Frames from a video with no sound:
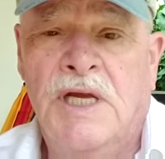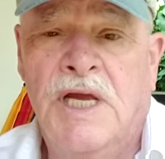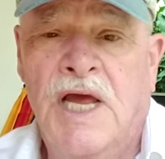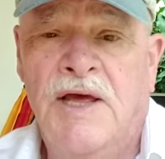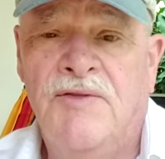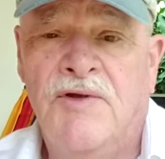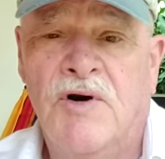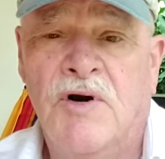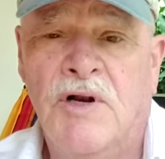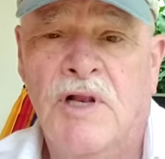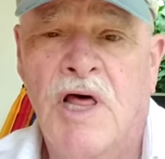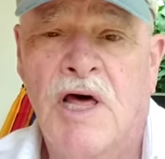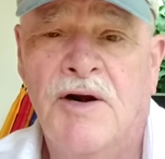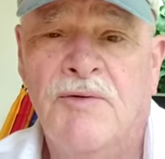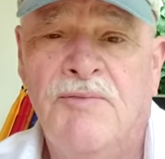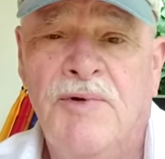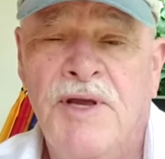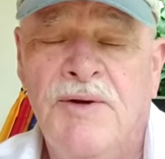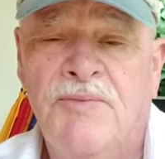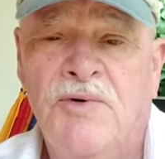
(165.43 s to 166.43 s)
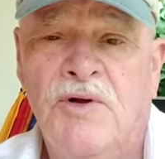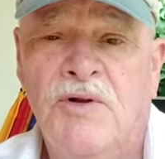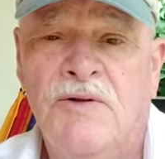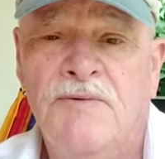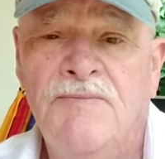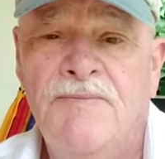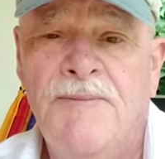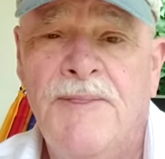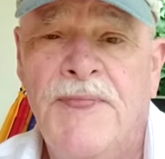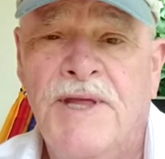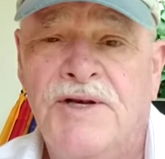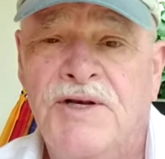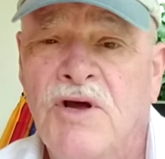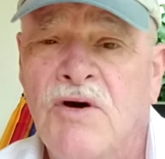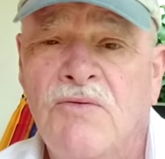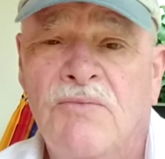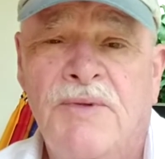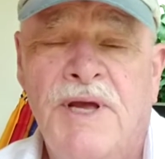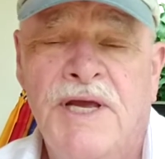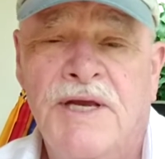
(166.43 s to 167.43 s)
And there are a lot of people that
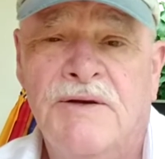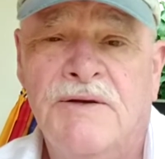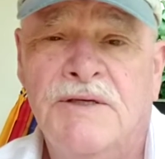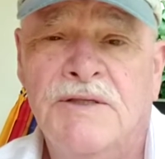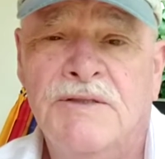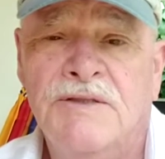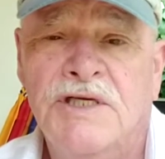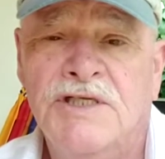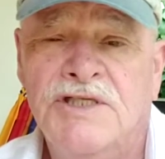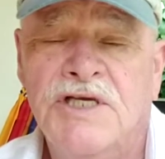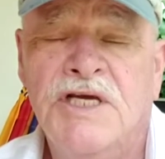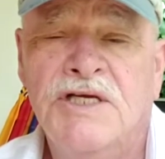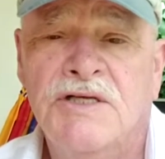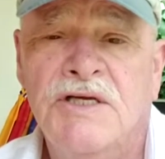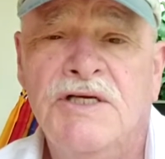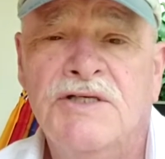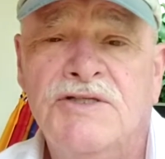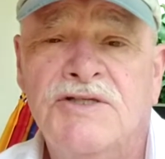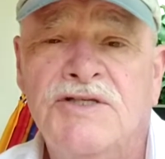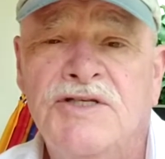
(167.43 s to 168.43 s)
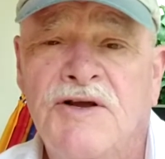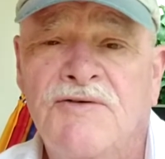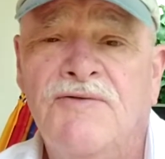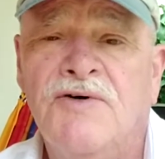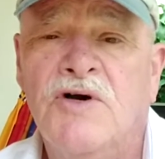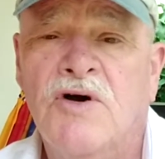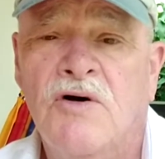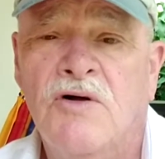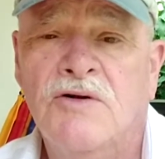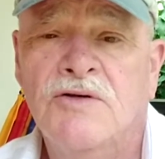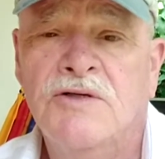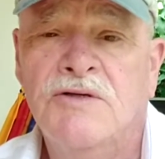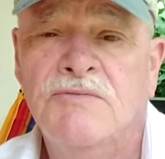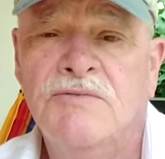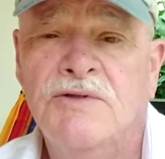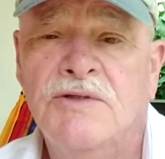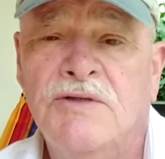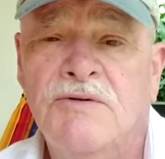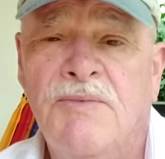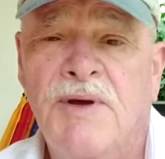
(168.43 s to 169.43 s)
don't make, it's difficult
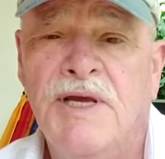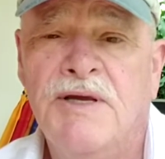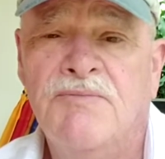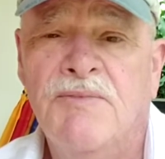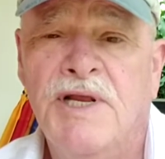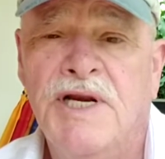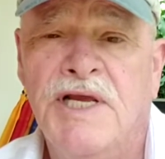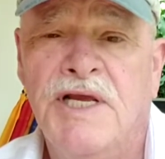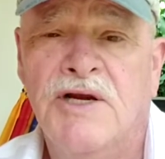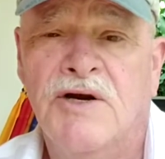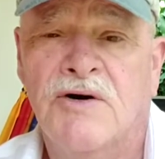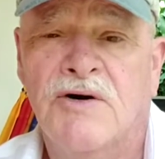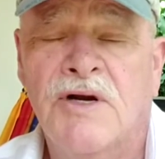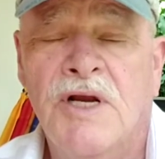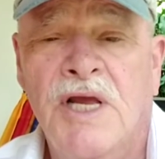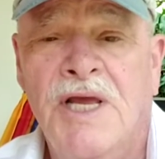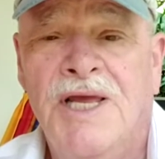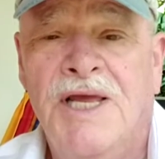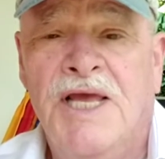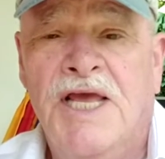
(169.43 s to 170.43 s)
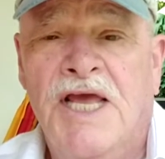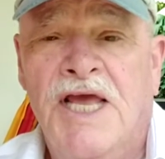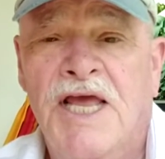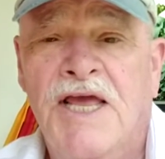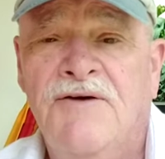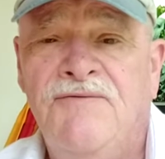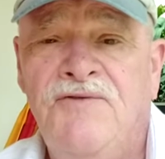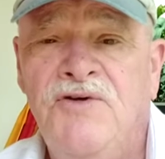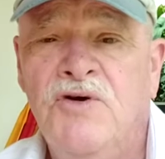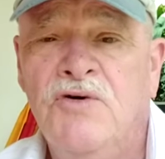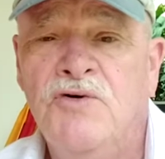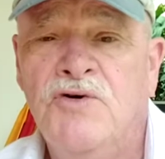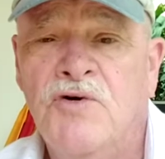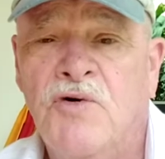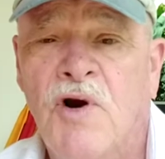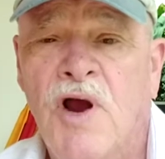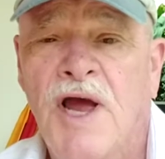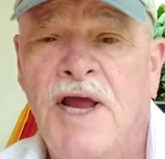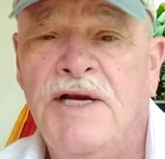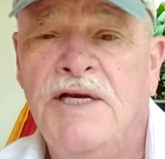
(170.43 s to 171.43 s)
to make money here. If you
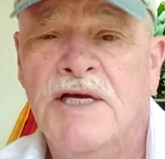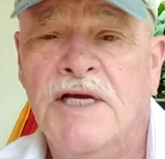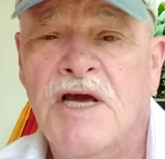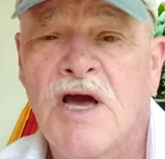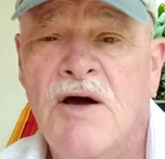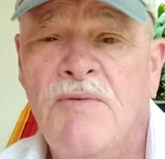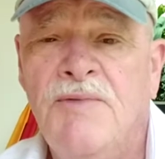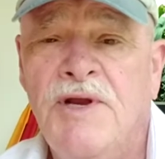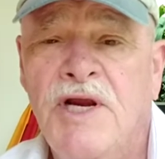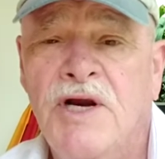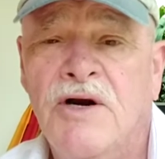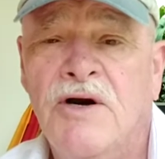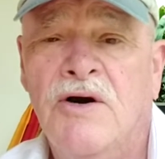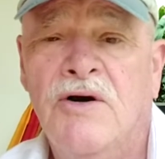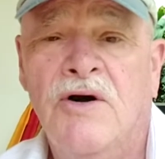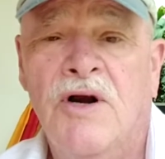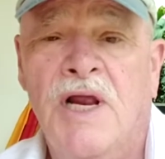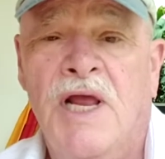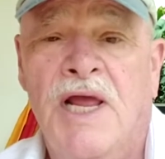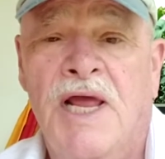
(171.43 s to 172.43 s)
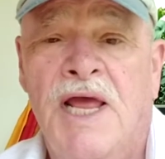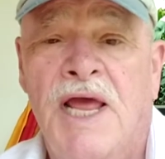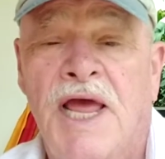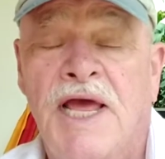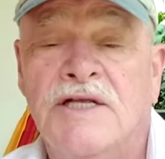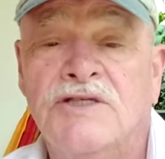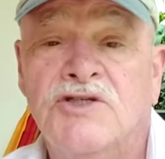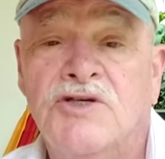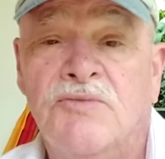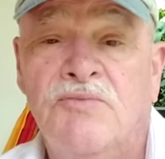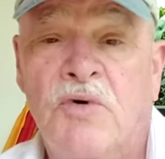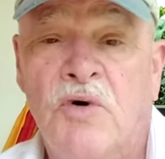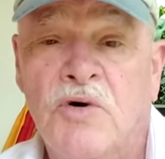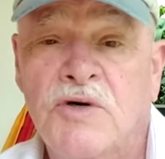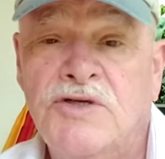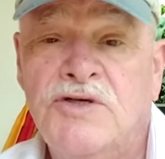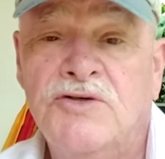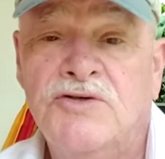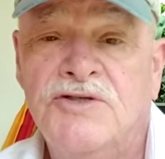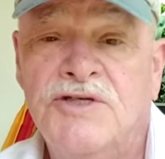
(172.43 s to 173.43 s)
tried to come here and
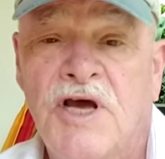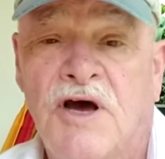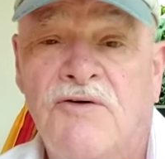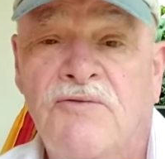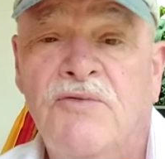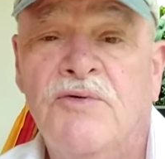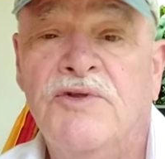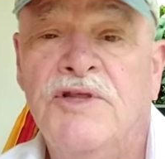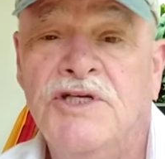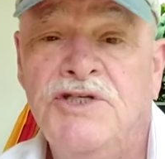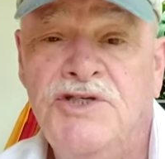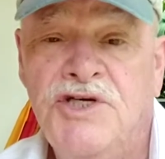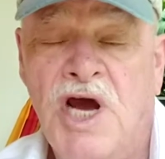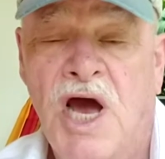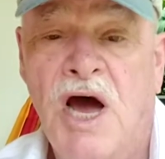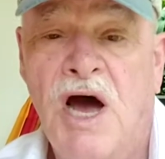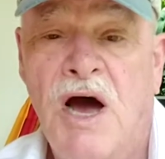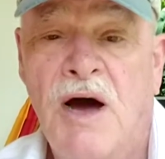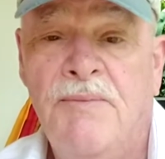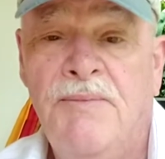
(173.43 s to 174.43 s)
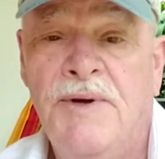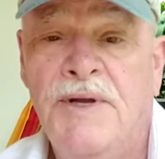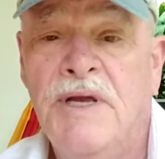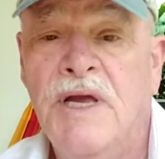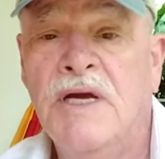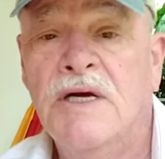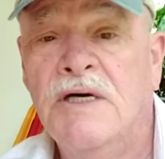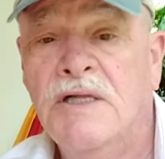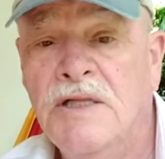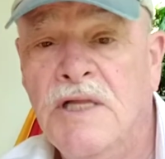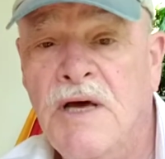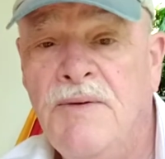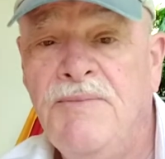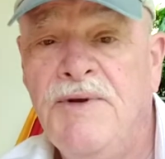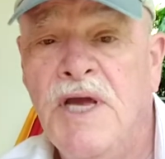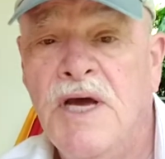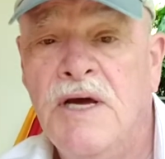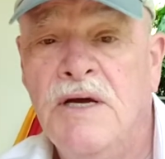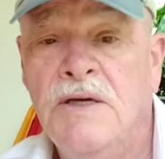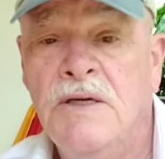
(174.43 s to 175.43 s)
support yourself with a job in
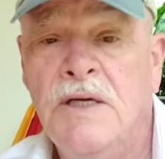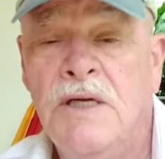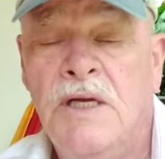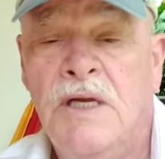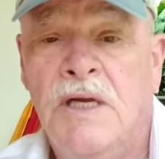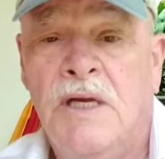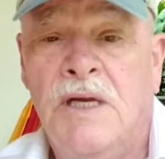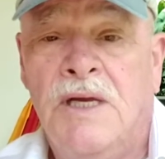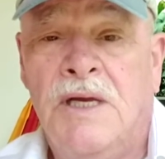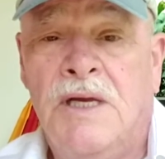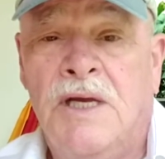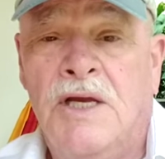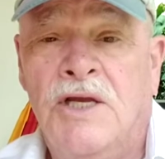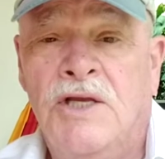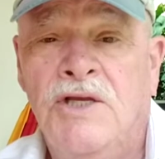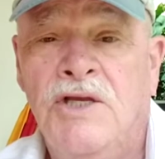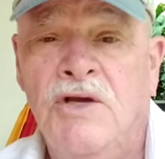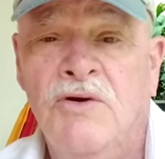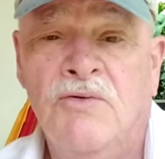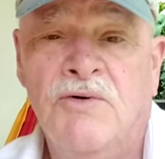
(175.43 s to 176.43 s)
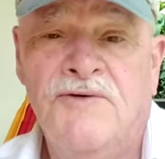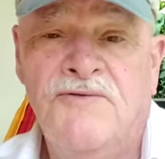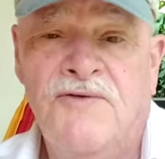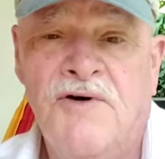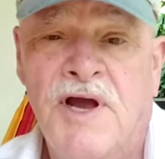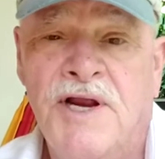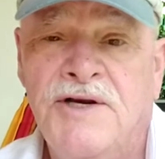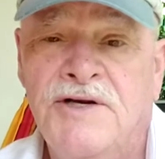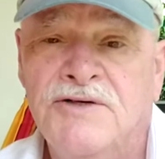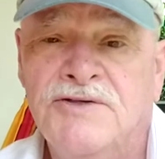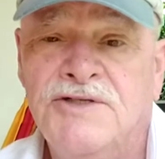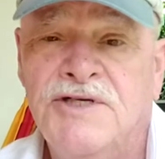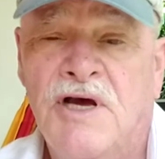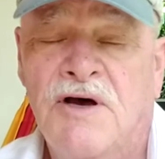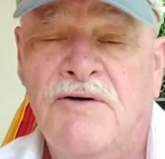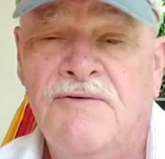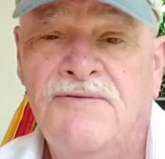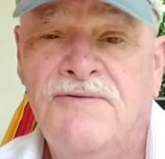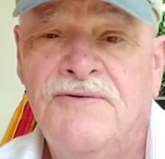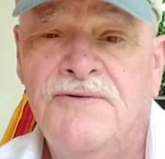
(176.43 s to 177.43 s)
Colombia, you would find
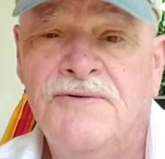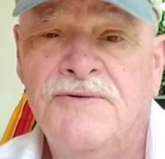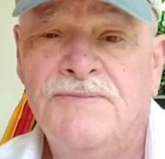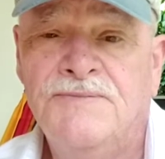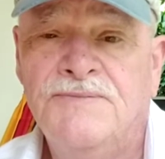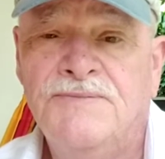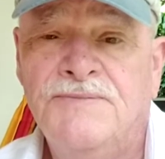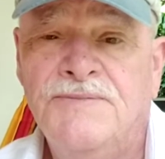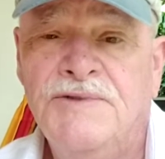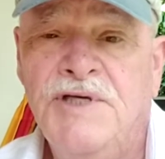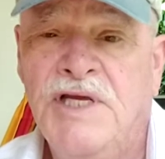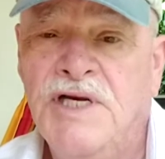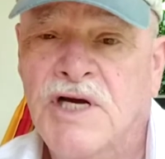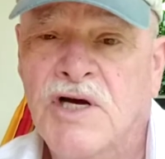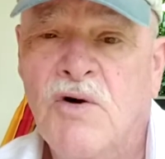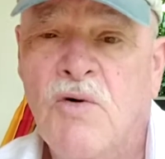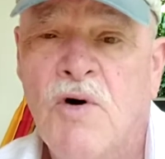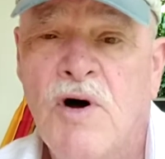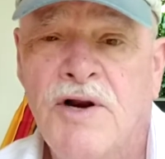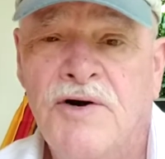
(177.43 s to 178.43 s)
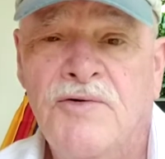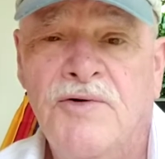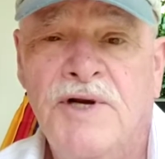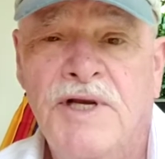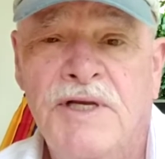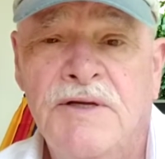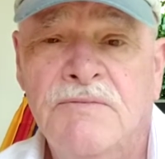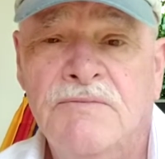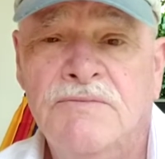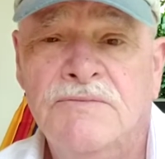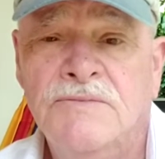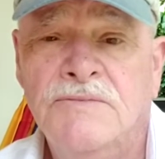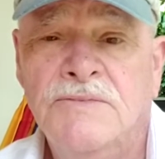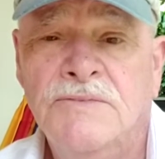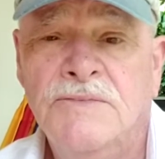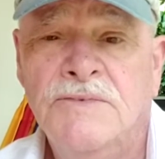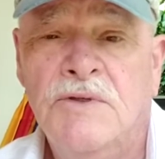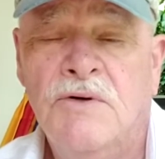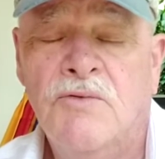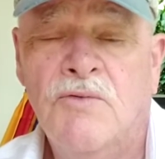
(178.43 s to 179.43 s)
yourself in a quandary
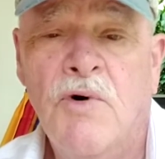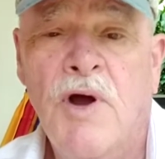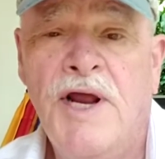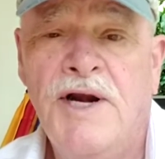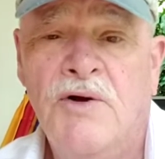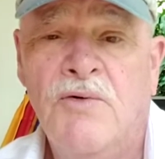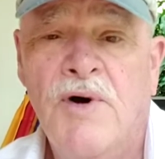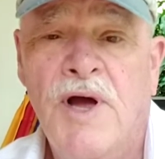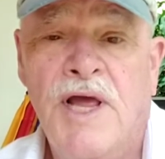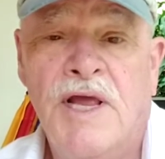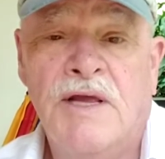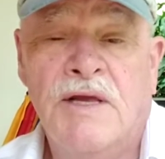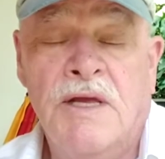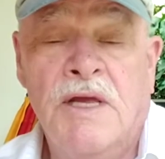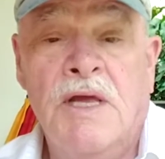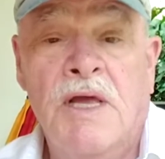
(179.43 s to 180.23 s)
right away.